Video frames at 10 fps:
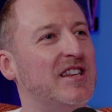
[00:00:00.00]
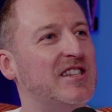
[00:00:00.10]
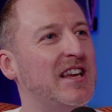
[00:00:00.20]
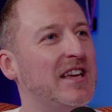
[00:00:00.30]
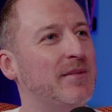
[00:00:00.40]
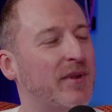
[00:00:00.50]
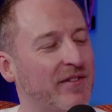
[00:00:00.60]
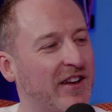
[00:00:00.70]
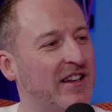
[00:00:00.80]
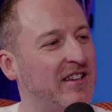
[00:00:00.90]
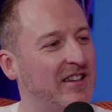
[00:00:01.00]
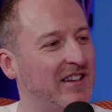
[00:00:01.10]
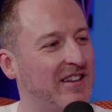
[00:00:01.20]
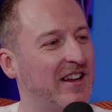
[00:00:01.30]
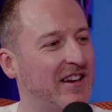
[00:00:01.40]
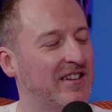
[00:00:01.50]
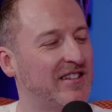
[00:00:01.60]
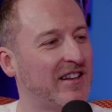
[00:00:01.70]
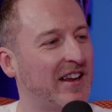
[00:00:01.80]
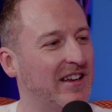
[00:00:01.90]
They say he prevented the
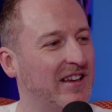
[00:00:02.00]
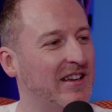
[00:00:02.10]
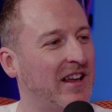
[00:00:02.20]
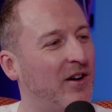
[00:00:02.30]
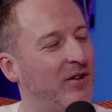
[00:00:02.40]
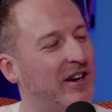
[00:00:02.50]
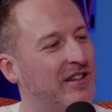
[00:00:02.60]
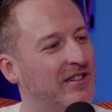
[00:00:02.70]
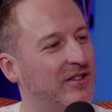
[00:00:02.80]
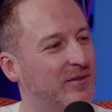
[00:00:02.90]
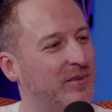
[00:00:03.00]
terrorist attack. That already took